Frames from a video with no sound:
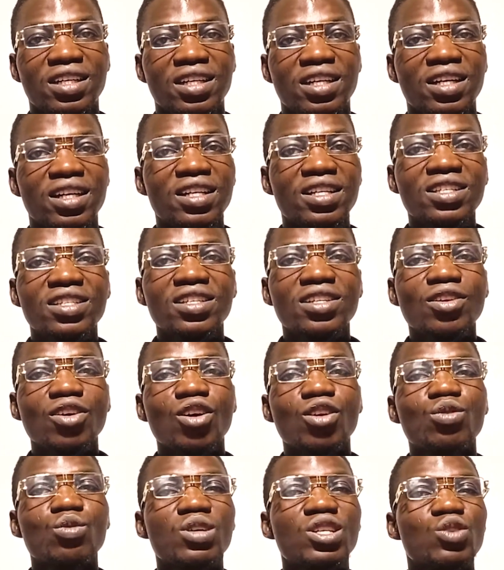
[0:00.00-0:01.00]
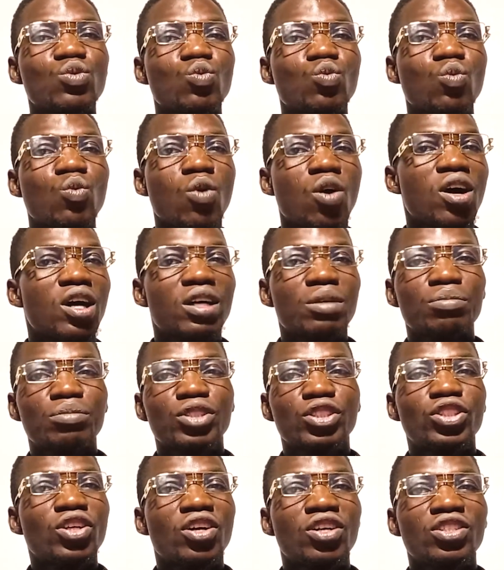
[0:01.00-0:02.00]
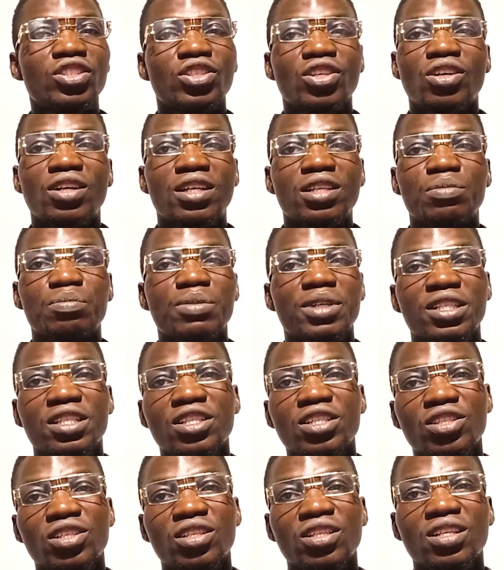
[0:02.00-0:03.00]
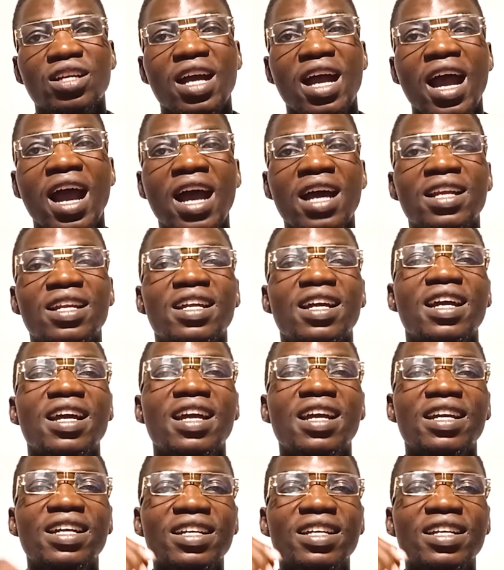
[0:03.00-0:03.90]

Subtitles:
Cleansing always works beyond your expectation and